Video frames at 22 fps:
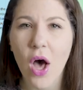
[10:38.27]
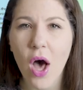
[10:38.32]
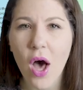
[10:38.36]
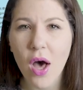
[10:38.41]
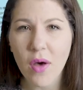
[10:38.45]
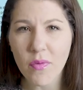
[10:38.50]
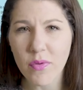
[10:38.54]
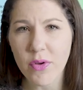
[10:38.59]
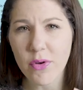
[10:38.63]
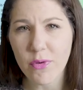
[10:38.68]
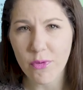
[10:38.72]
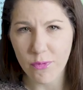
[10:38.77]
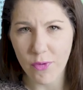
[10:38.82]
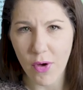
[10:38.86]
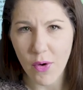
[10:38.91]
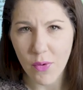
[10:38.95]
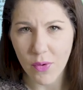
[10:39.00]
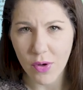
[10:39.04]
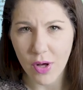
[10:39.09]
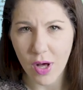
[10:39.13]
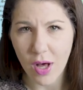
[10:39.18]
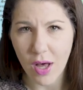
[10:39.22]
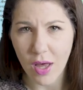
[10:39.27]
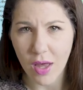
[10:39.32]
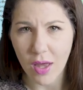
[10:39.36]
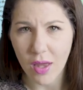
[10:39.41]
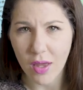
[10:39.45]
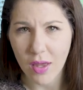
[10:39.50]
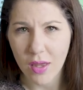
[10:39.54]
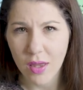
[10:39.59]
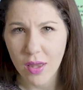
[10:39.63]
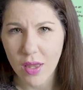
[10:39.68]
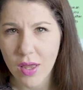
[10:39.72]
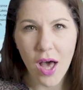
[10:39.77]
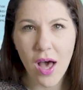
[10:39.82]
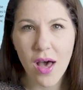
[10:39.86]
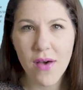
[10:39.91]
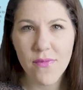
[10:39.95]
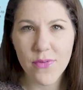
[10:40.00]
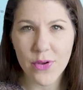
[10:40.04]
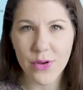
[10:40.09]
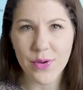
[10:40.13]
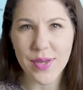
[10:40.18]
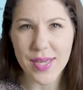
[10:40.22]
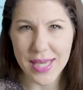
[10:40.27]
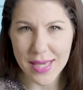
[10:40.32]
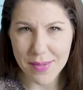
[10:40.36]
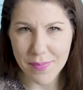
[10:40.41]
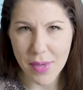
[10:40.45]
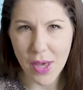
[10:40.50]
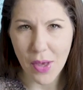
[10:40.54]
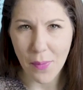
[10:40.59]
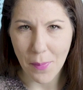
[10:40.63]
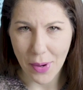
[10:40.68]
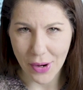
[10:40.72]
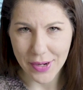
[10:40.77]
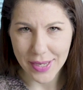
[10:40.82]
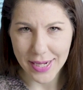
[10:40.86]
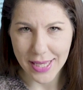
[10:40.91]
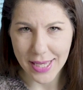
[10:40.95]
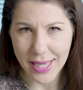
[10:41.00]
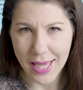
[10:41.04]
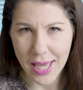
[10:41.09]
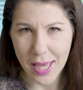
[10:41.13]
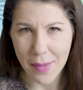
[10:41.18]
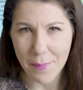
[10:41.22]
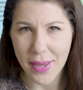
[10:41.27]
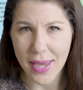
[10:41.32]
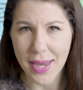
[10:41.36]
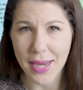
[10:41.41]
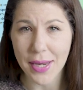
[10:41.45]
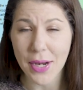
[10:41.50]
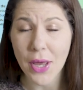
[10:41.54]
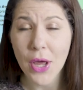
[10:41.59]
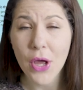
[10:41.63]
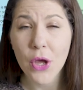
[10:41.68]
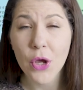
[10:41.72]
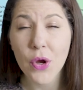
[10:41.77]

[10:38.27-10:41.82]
of your phone call, of your email marketing campaign,